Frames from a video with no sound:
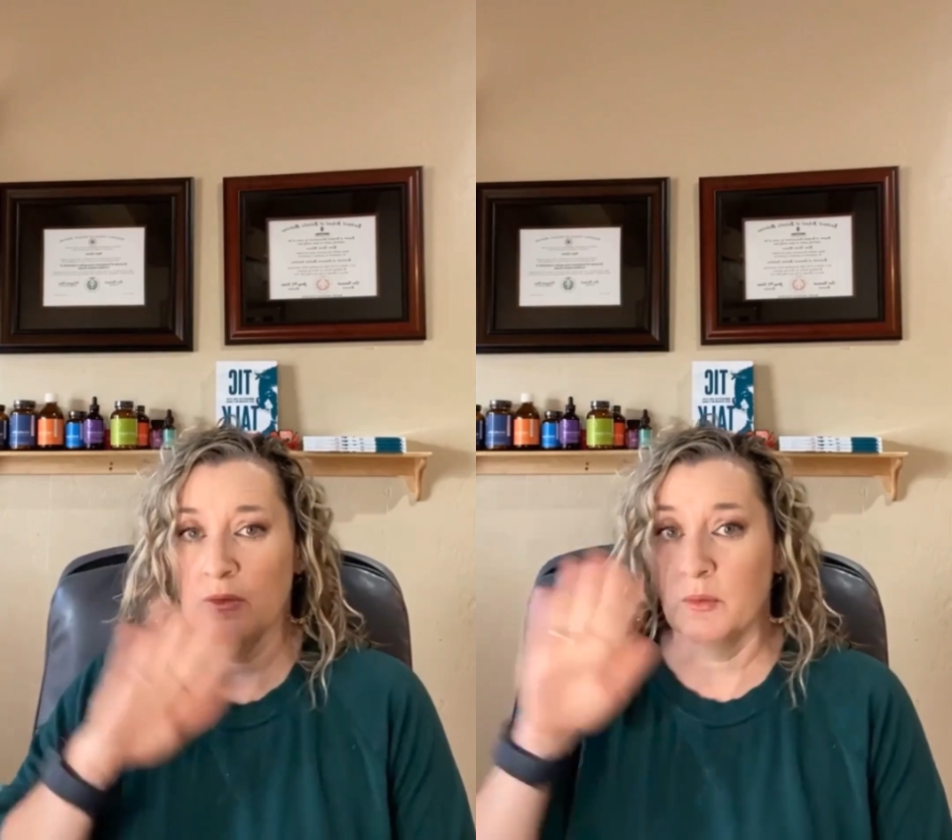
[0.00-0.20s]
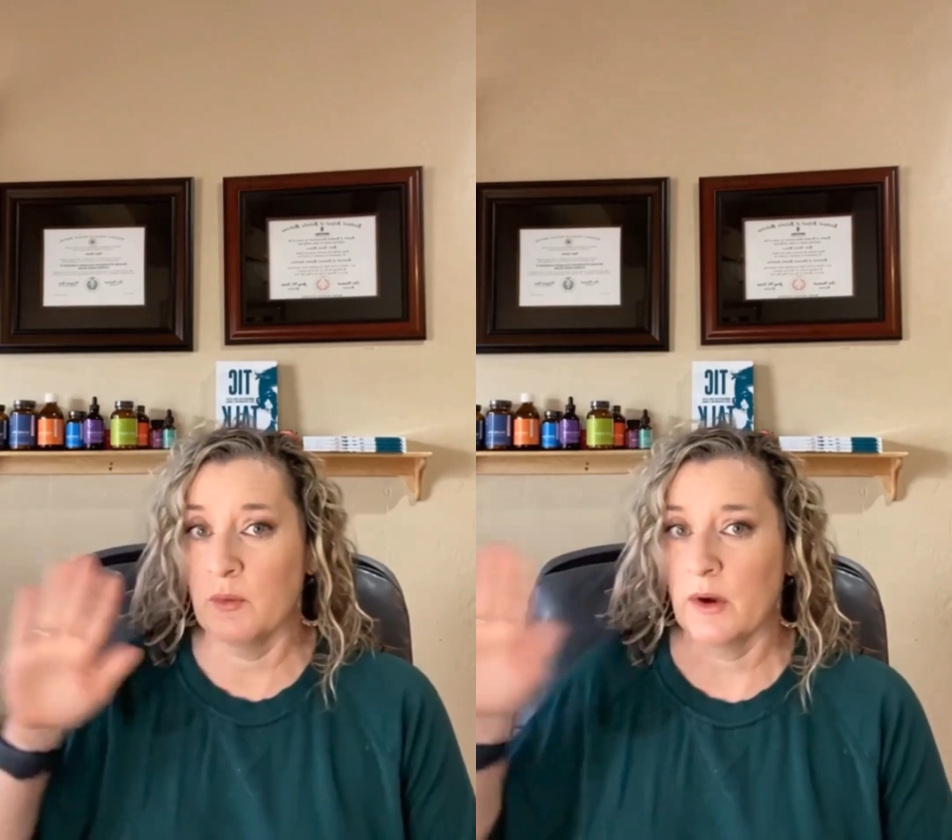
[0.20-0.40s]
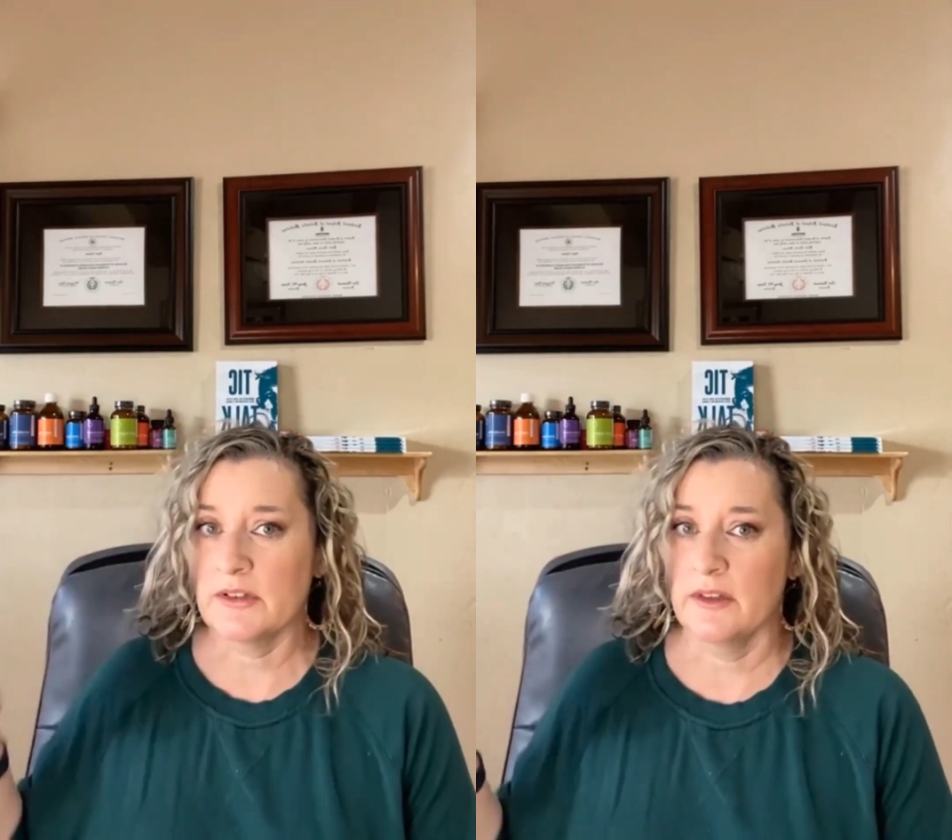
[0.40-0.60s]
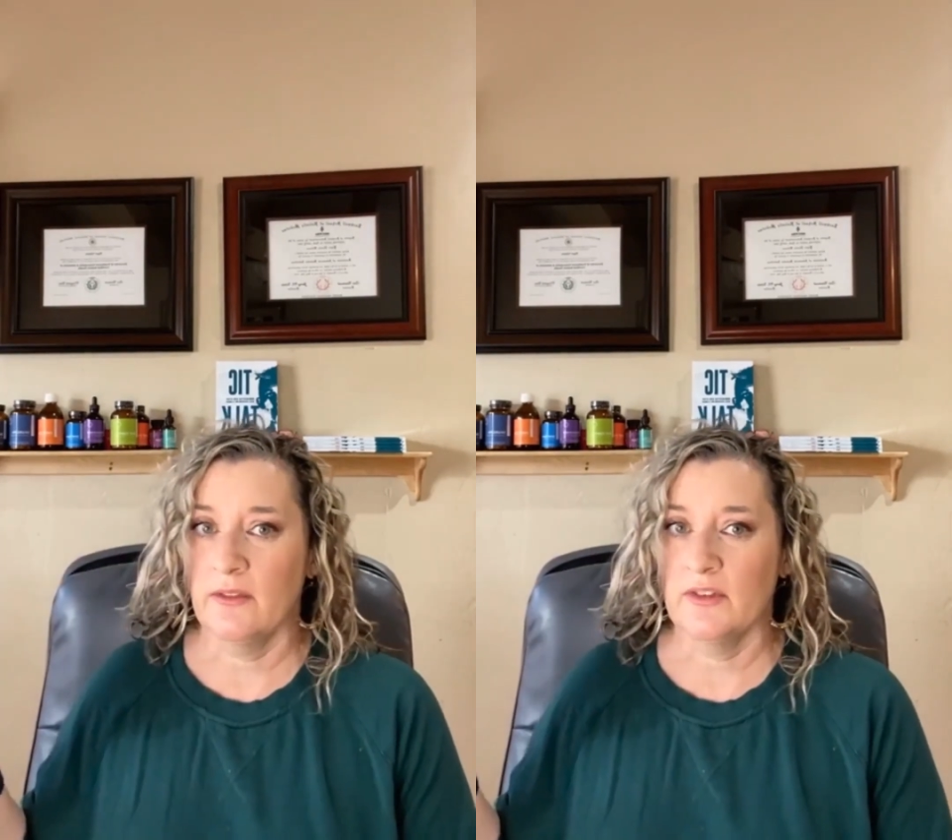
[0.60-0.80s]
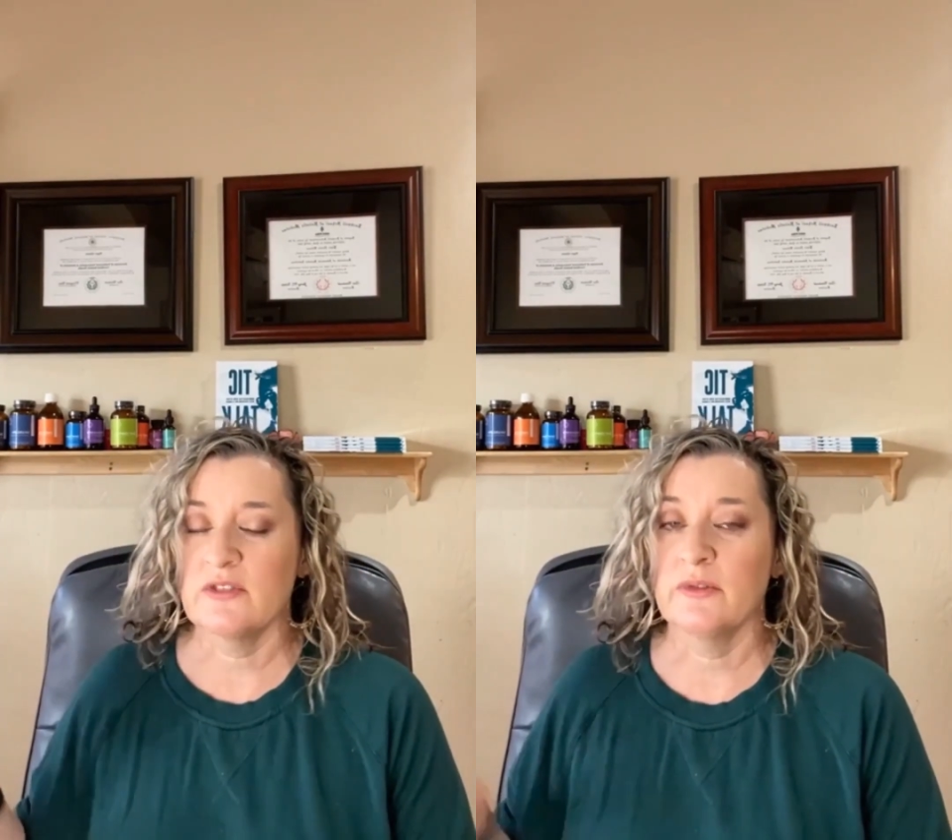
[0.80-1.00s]
We worked on
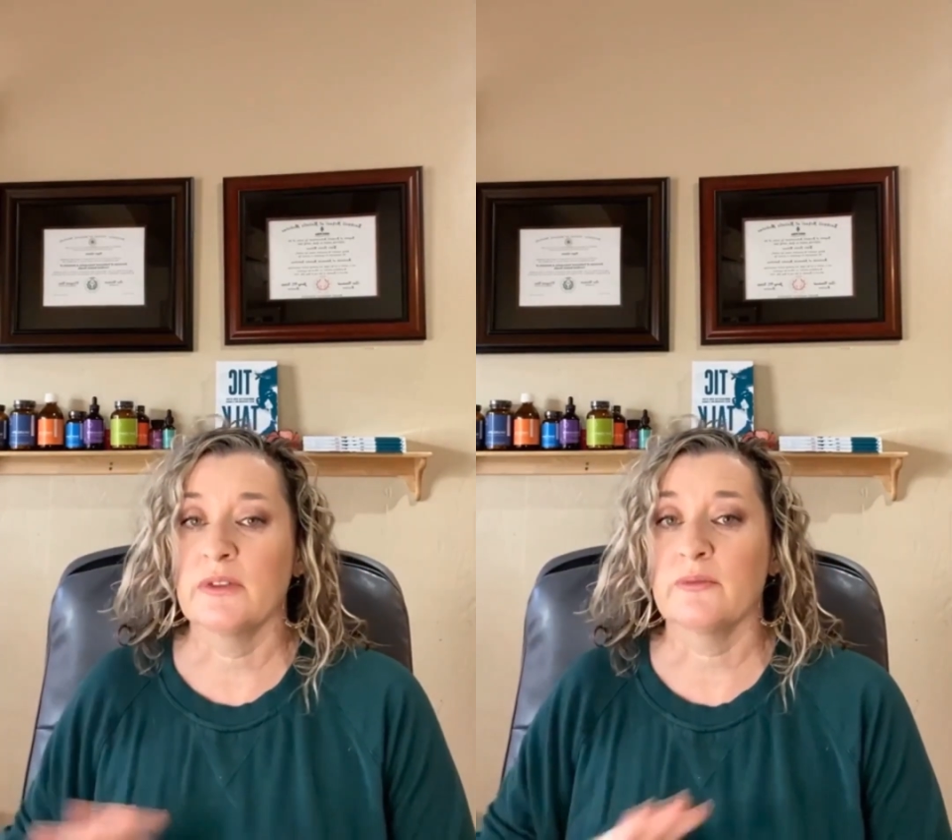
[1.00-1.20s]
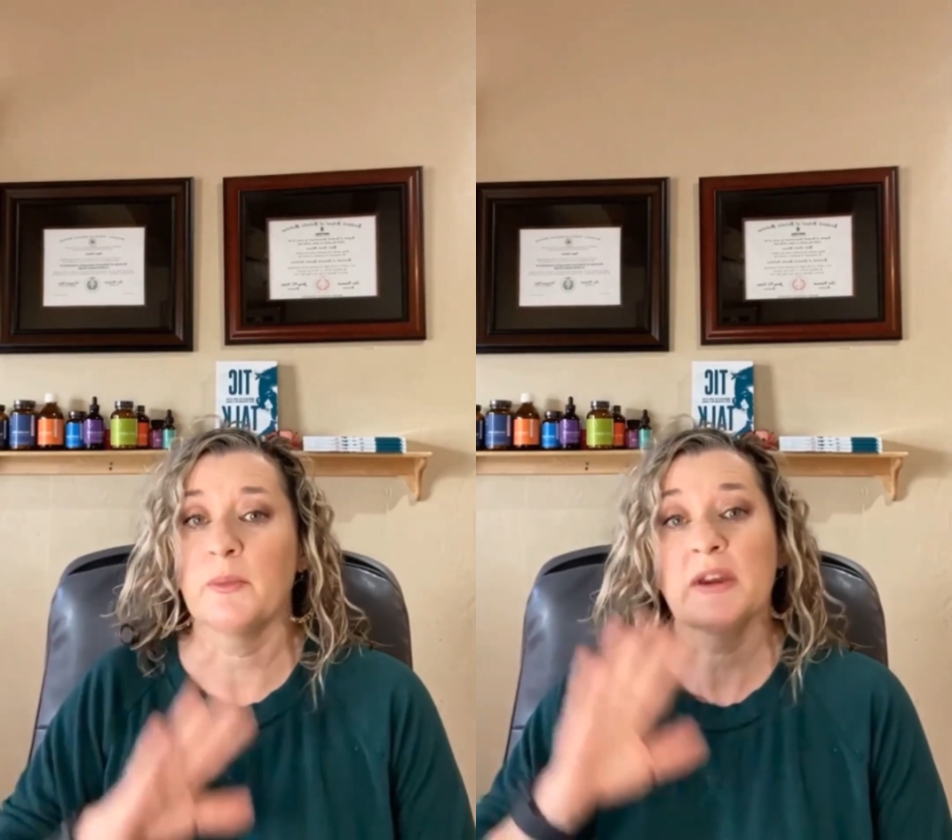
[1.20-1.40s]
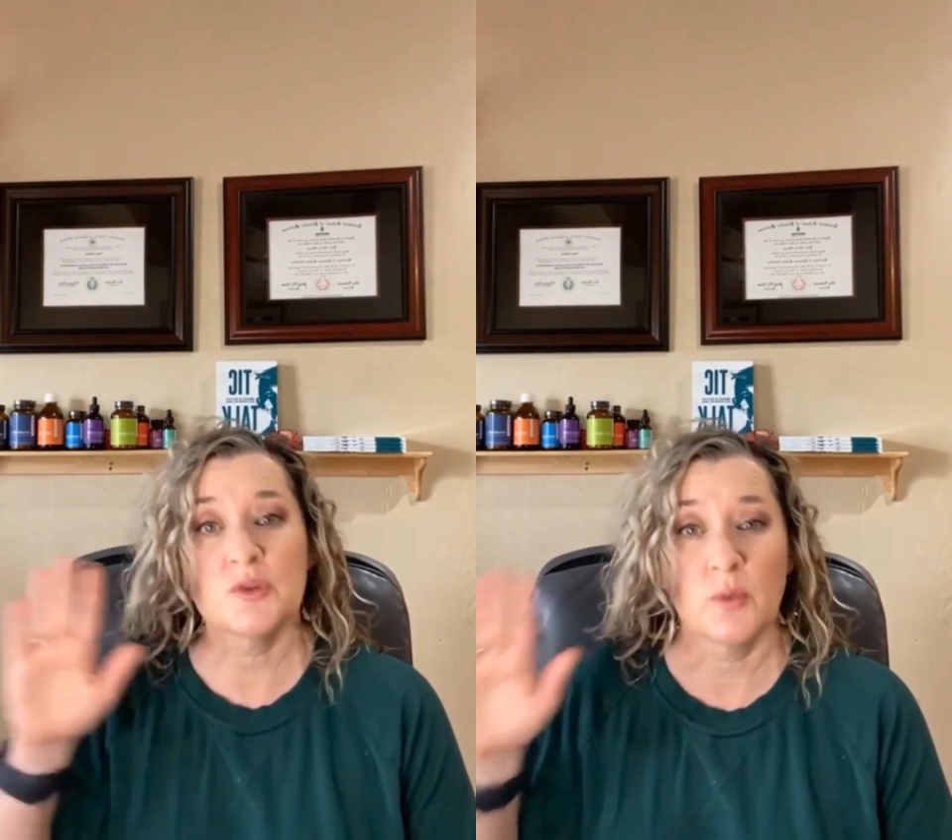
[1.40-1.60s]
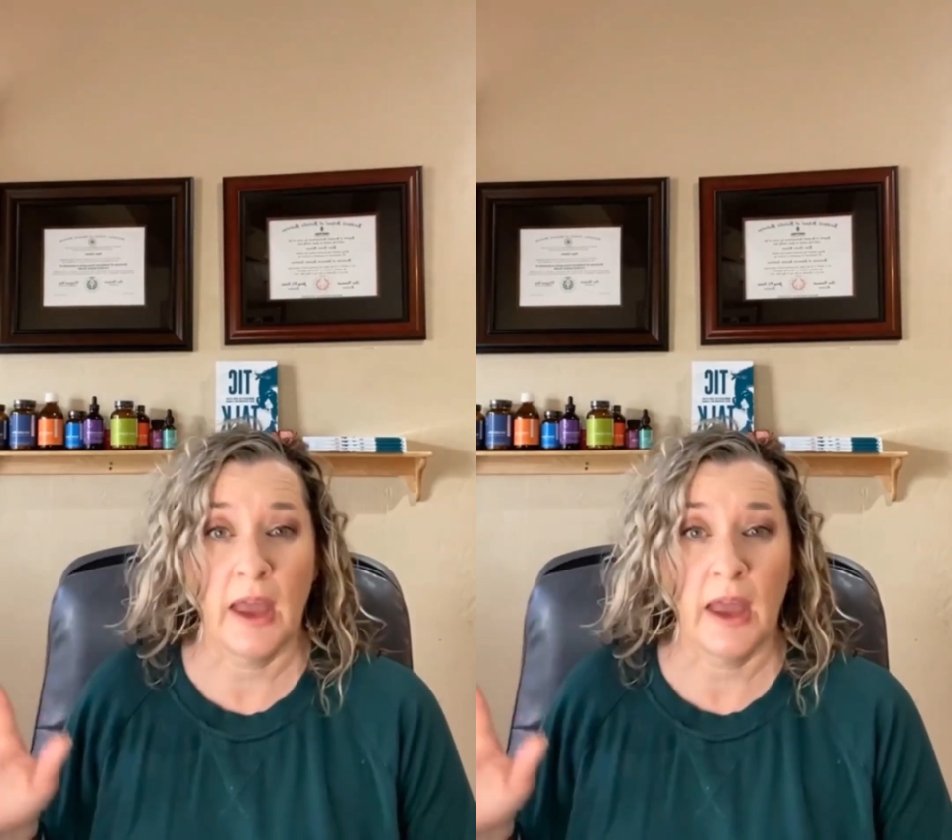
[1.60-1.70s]
that visible inflammation.